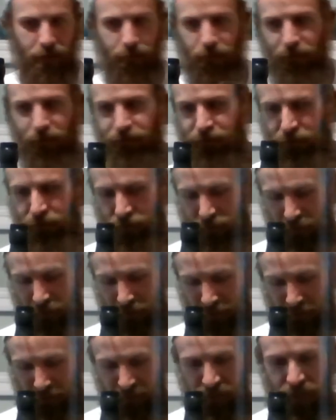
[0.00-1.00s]
once you're
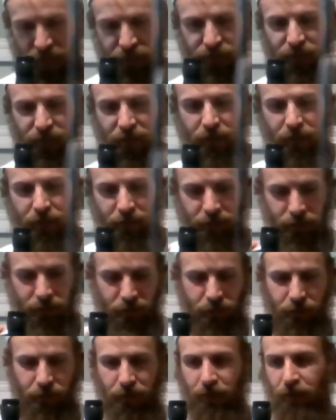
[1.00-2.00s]
done with that shake,
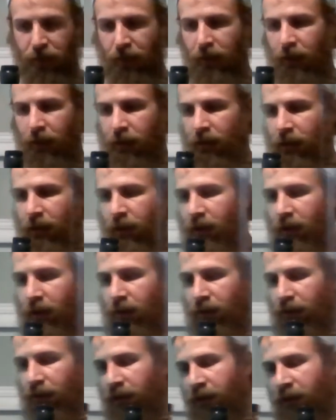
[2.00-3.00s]

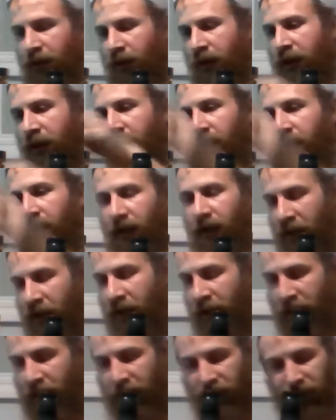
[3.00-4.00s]
you're going to go ahead
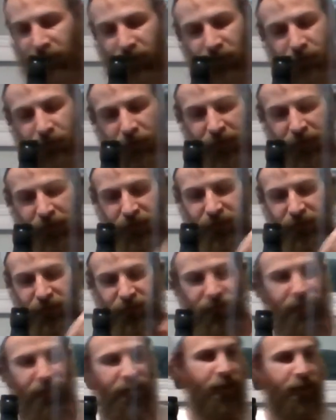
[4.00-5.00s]
and strain this
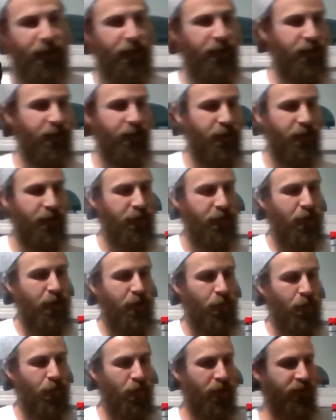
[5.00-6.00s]
again.
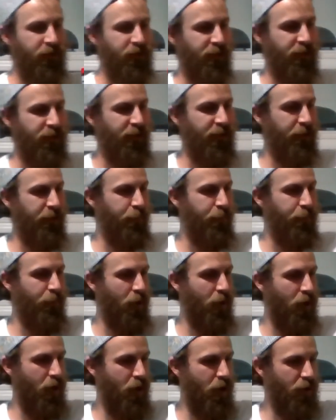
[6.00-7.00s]
Want to keep
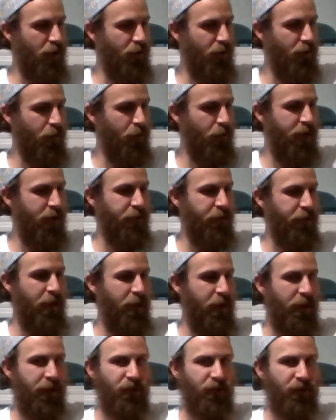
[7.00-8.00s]
all the
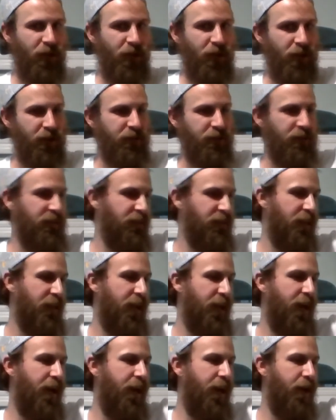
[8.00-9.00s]
watermelon chunks
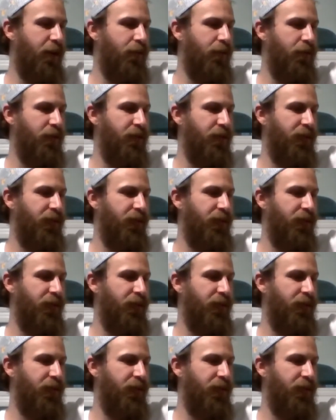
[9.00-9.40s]
out.